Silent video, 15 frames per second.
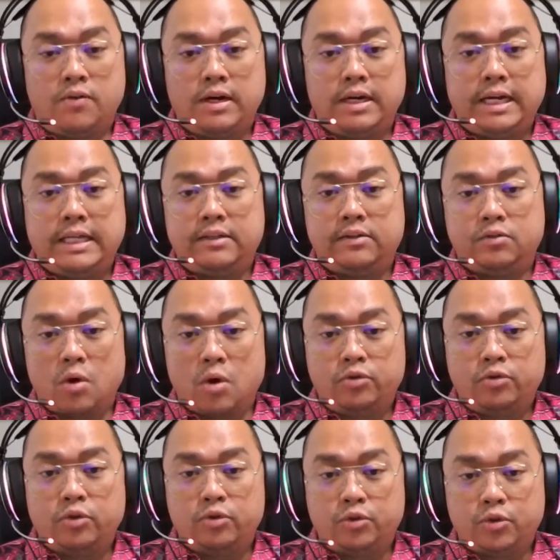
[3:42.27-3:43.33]
Moreover,
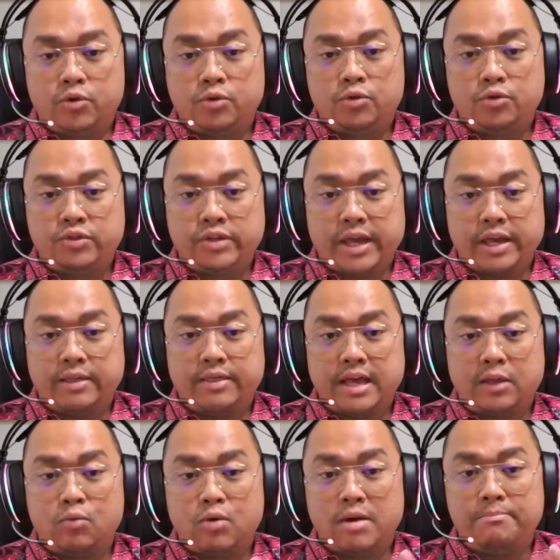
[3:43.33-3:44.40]
it is also true
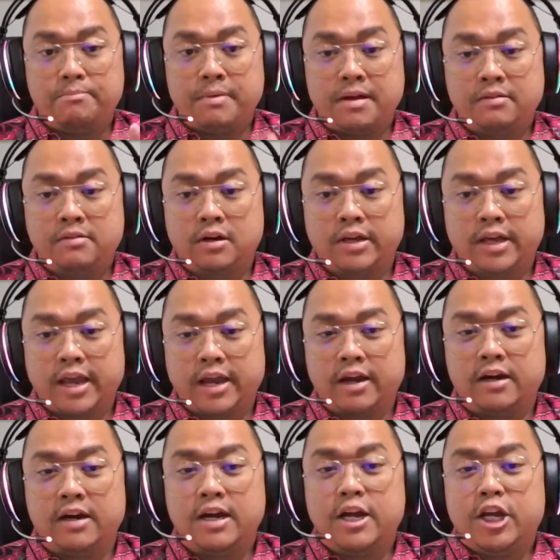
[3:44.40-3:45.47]
to say that when
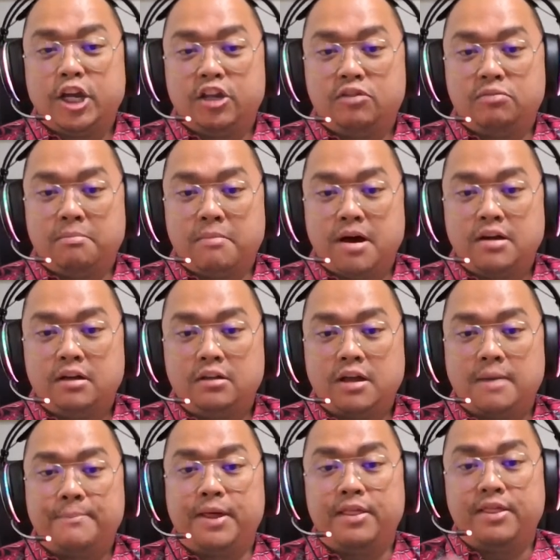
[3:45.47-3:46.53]
pastoral care
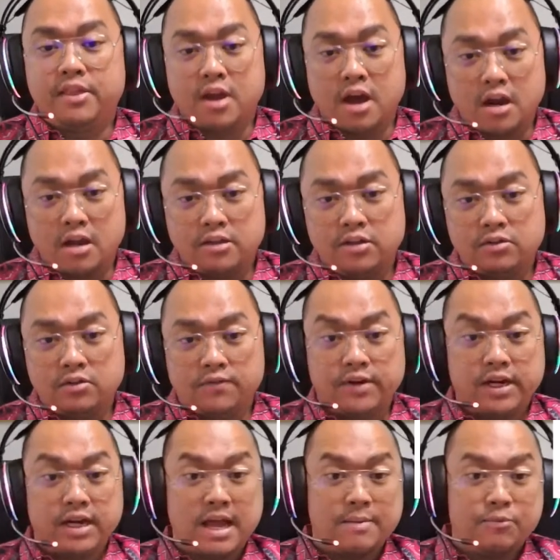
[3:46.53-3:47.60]
is modeled upon
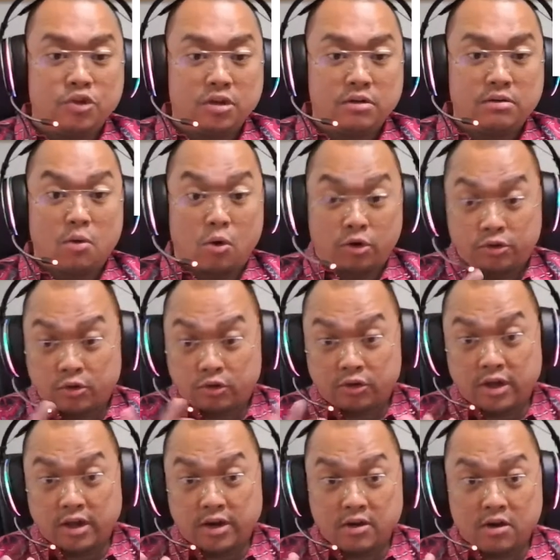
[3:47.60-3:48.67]
theologies of
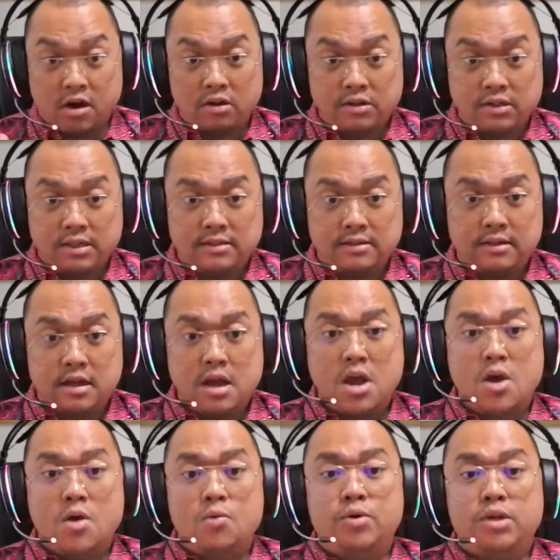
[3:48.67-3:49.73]
redemption or
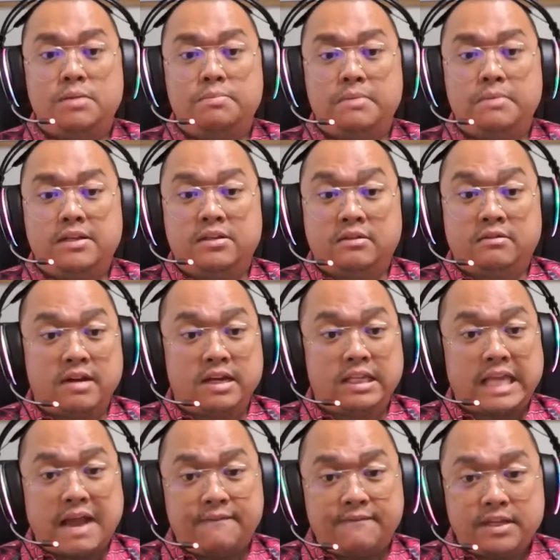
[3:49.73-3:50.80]
soteriologies, which
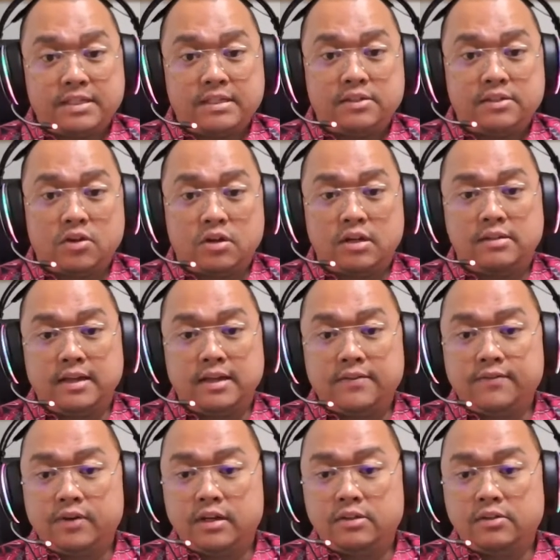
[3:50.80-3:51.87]
place great
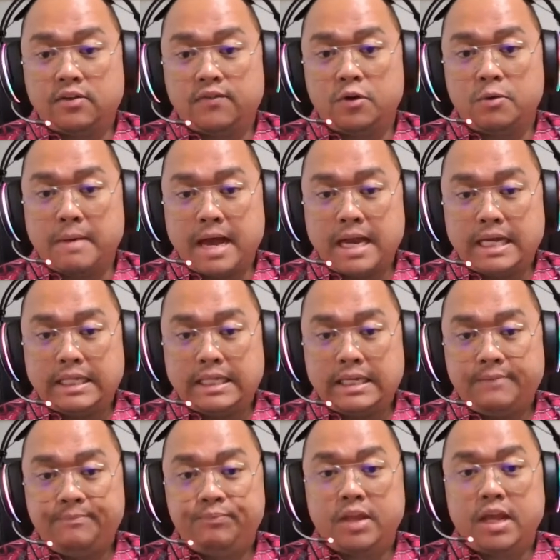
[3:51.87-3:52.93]
emphasis on the sinfulness of
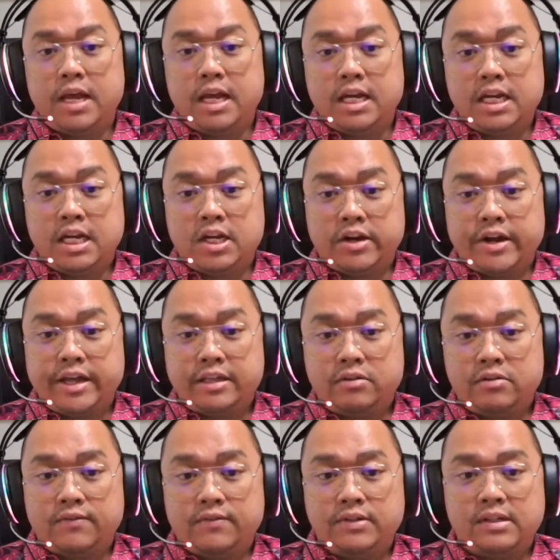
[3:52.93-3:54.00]
humanity,
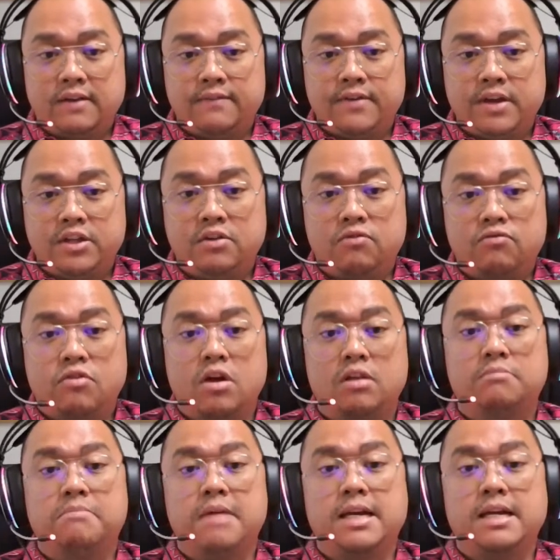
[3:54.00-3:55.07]
the greatness of the
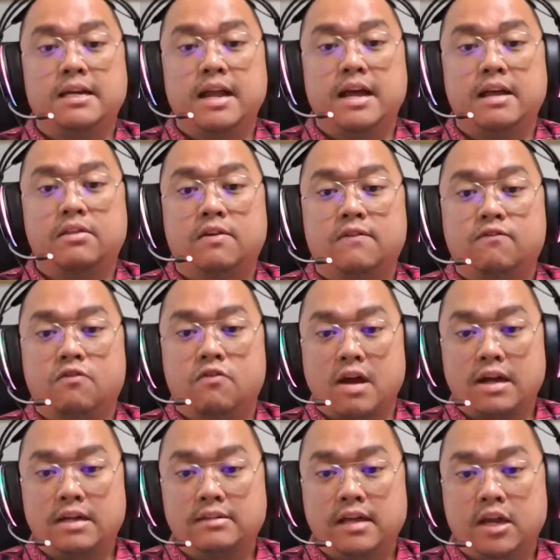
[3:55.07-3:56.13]
salvation brought by the
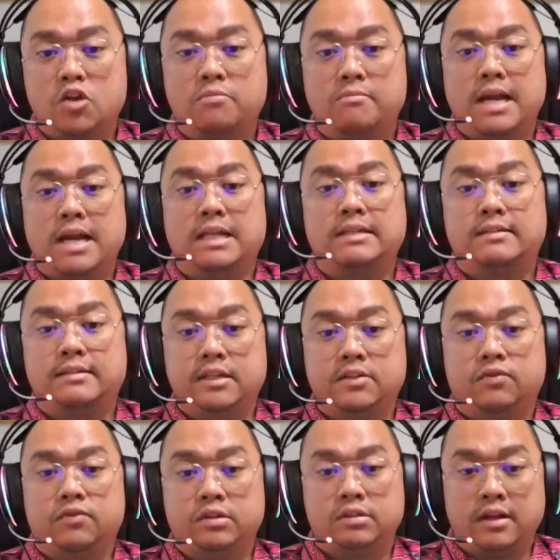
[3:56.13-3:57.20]
death of Christ and
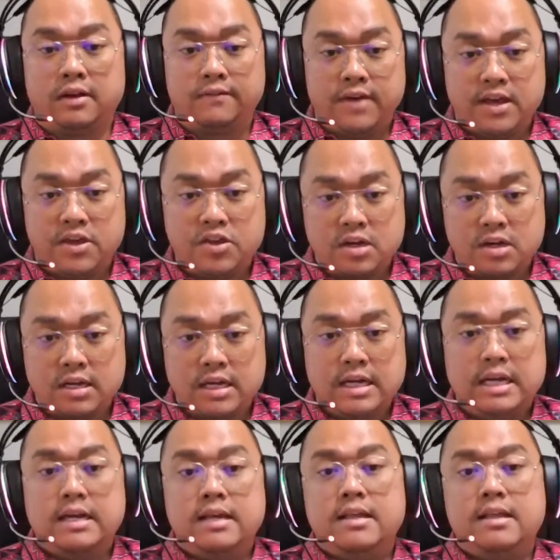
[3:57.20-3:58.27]
humanity's need for
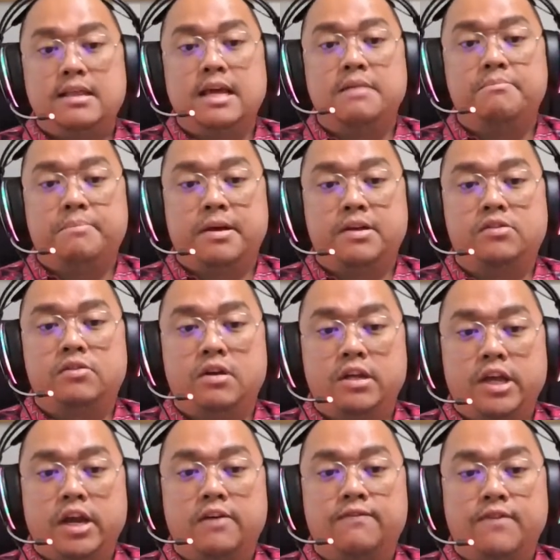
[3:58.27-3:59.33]
salvation,
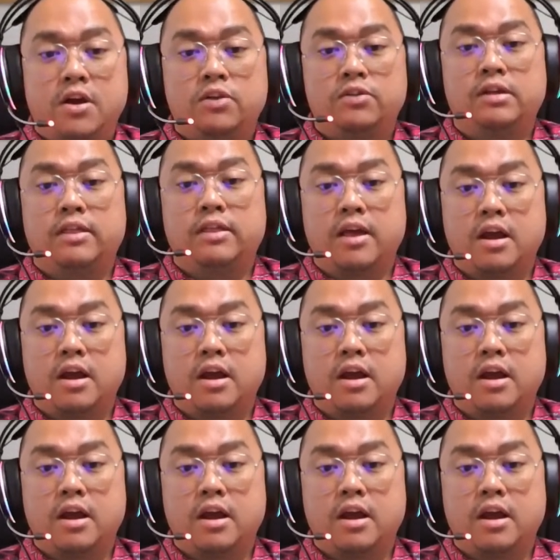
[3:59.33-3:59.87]
then pastoral care